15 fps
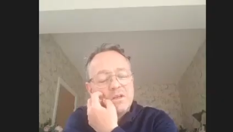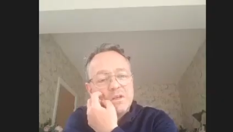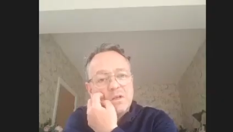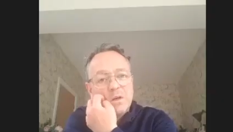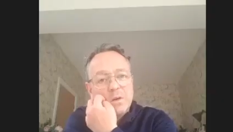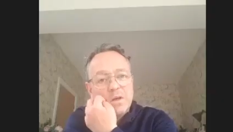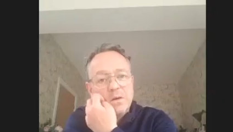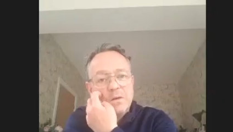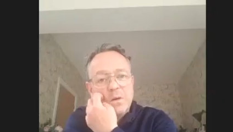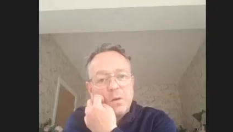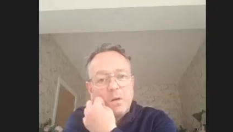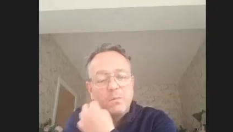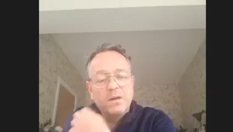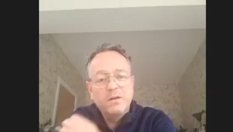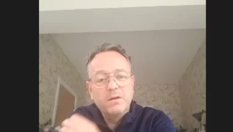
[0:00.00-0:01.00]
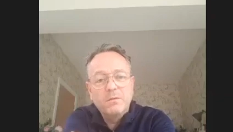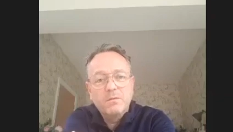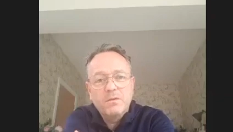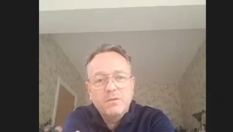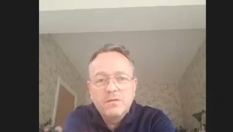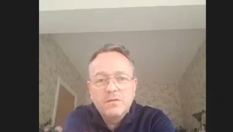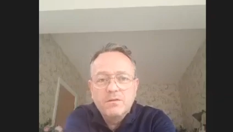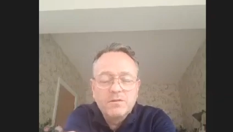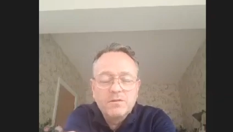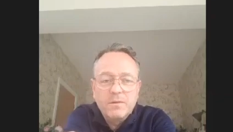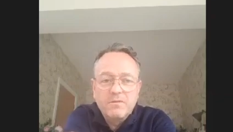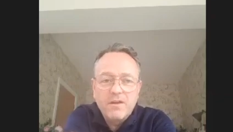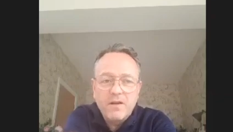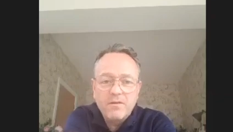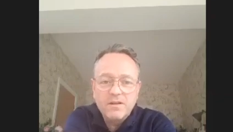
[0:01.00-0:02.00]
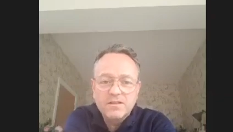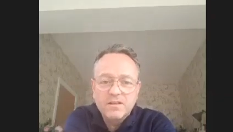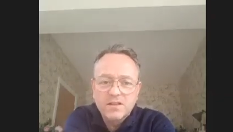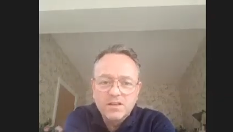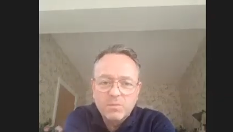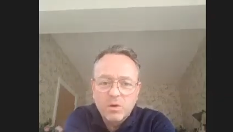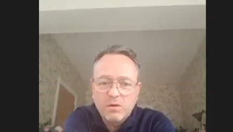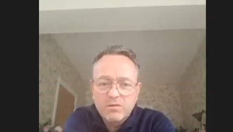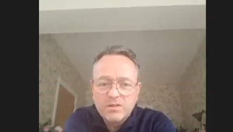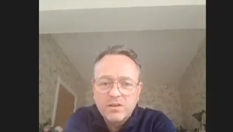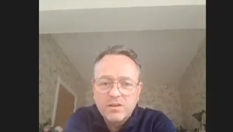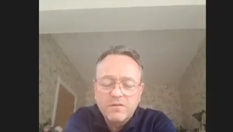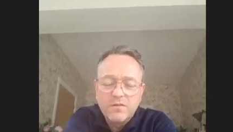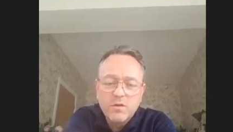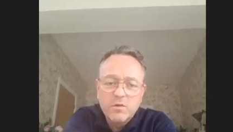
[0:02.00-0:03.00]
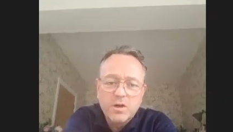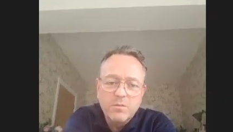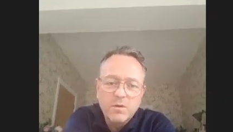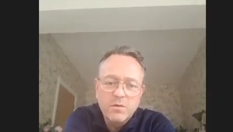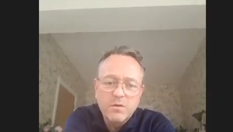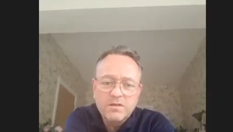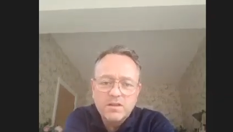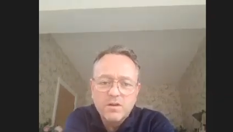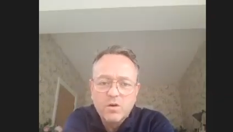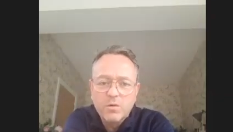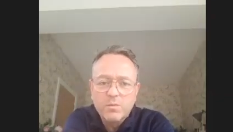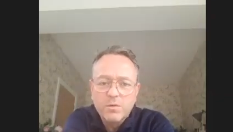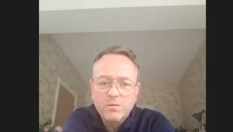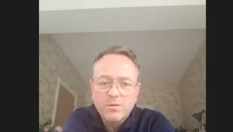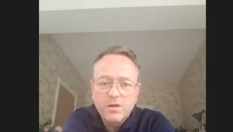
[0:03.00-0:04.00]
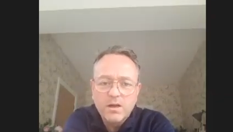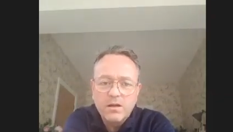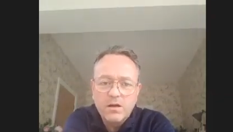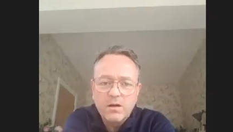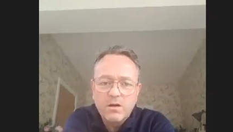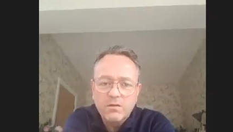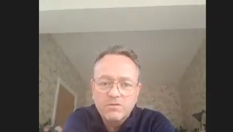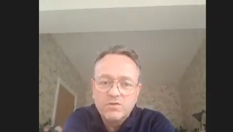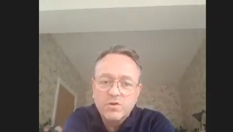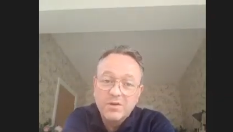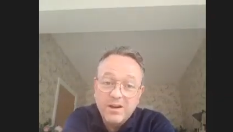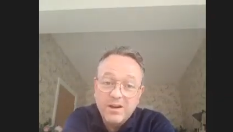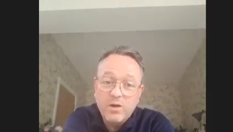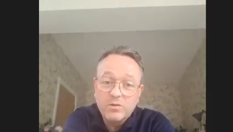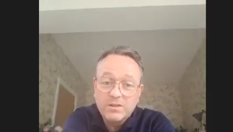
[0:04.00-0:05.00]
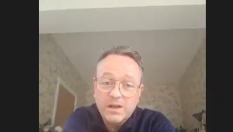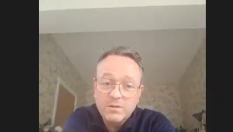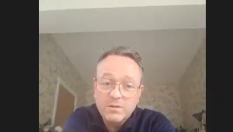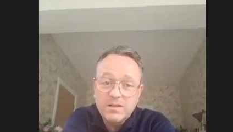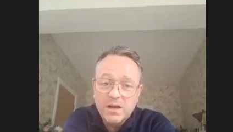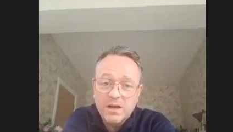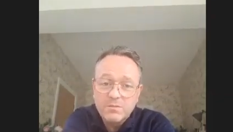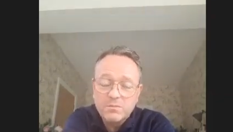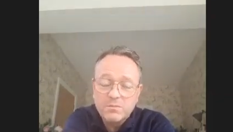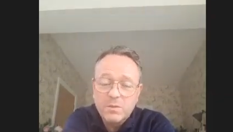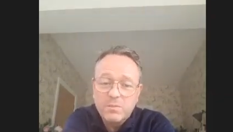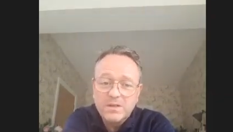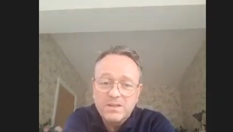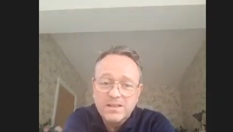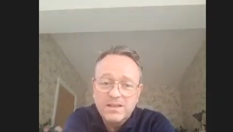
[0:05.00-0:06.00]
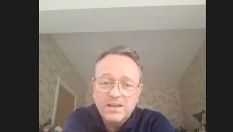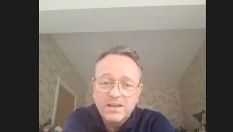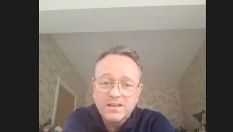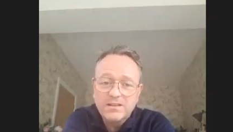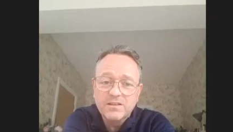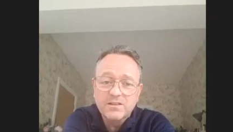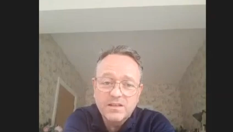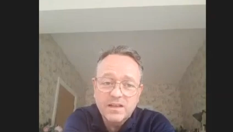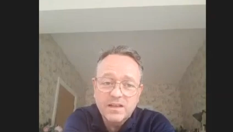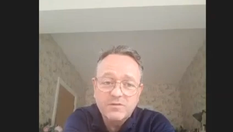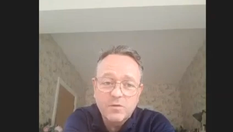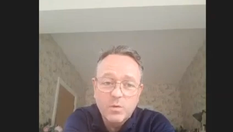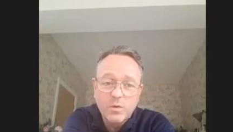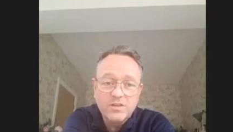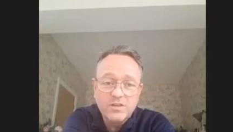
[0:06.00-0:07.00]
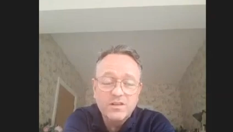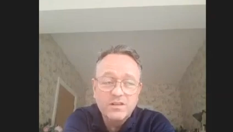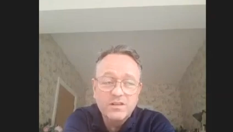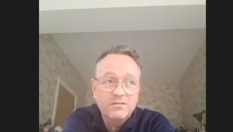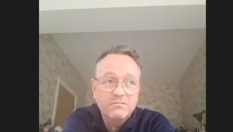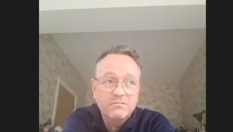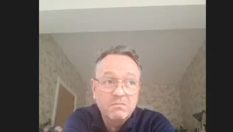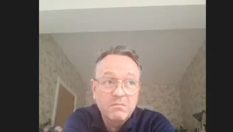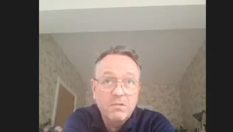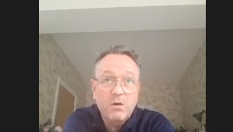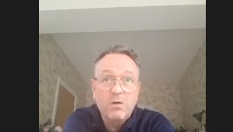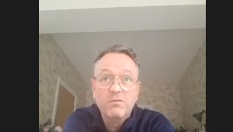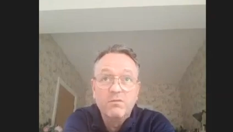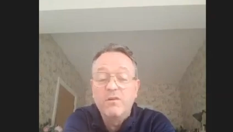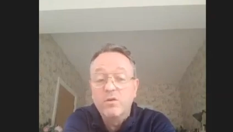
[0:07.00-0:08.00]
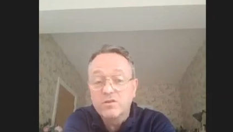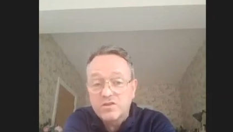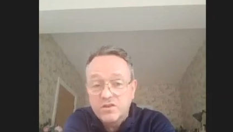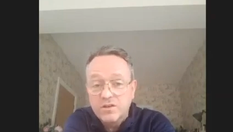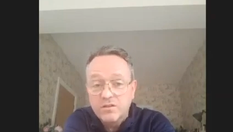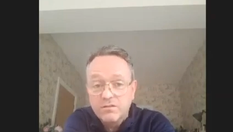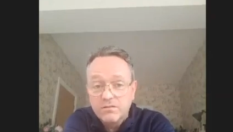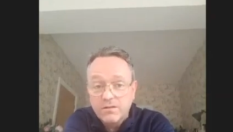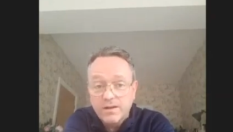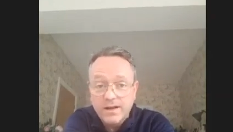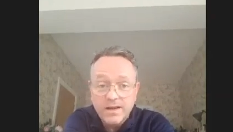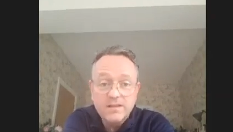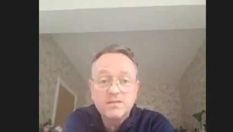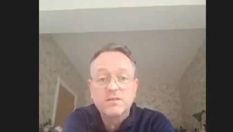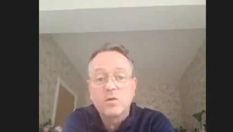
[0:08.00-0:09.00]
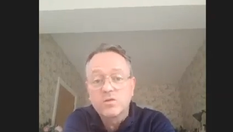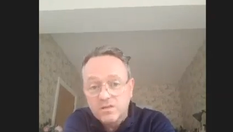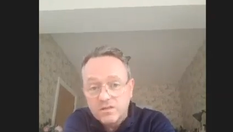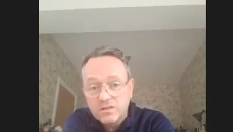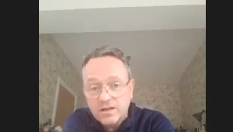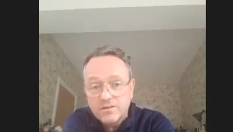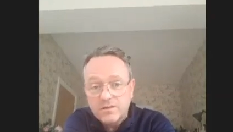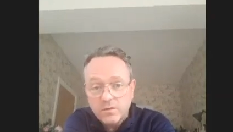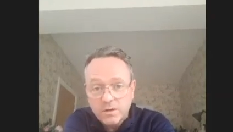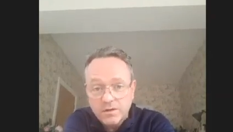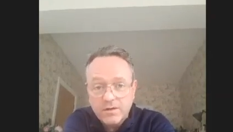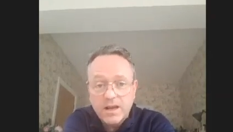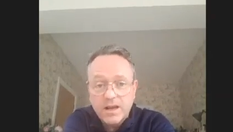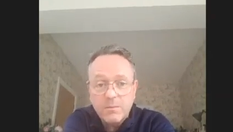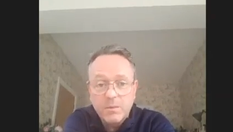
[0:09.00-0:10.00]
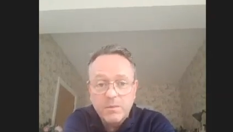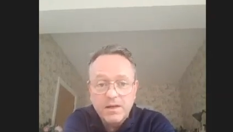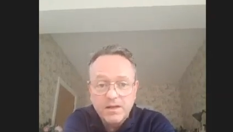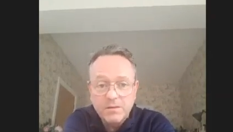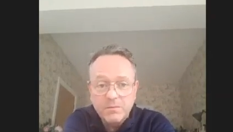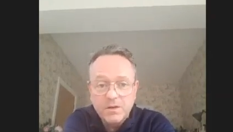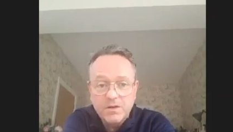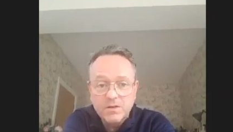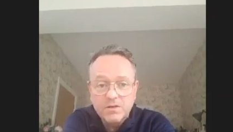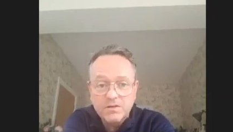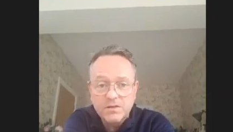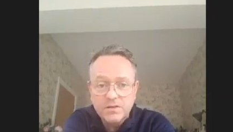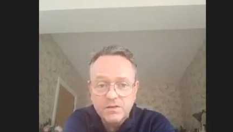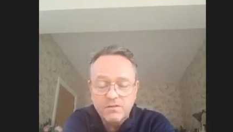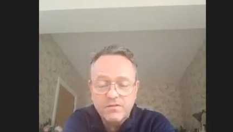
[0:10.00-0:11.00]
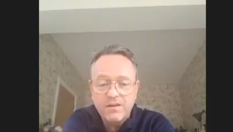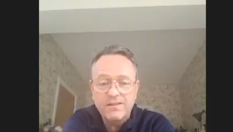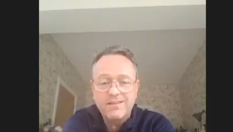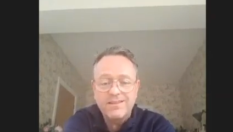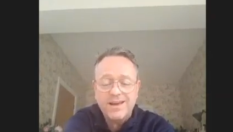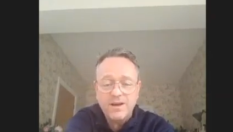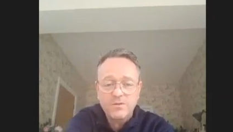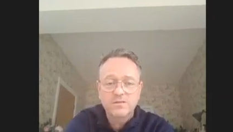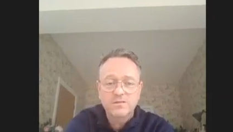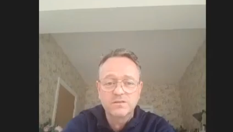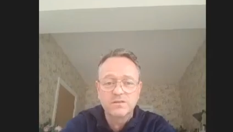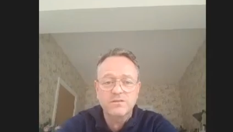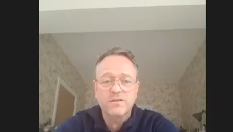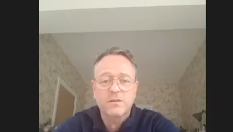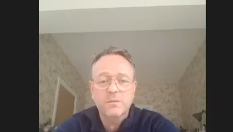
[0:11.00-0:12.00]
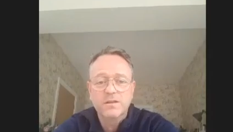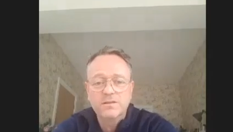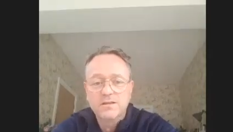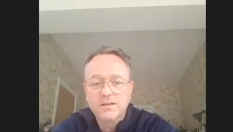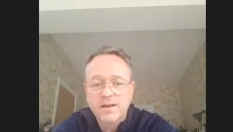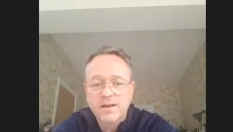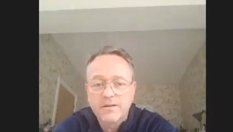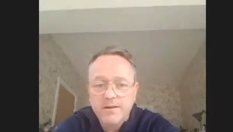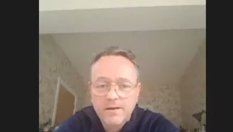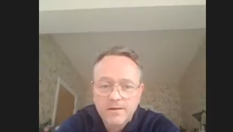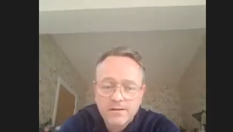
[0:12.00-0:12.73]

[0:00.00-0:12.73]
you're doing, I mean, there's been various things, but obviously the Food Community Hub during the lockdown times has been particularly successful, which is unfortunate that it is so successful, if you get my meaning, because you've fed thousands of families in the area.